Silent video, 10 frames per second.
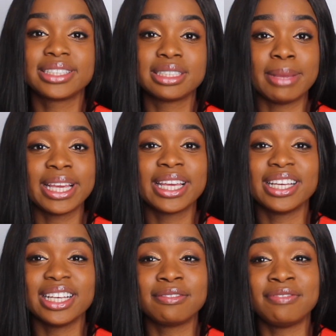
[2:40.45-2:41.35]
to make
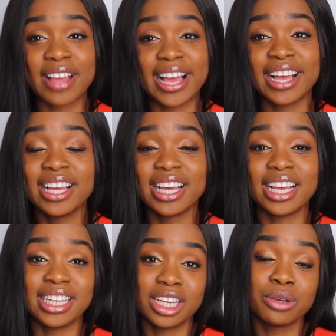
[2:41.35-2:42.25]
it fair
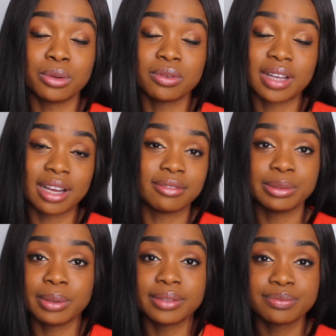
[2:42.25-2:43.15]
and equal for
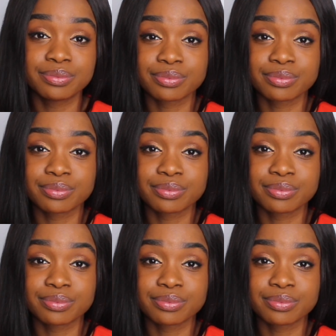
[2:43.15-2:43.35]
everyone.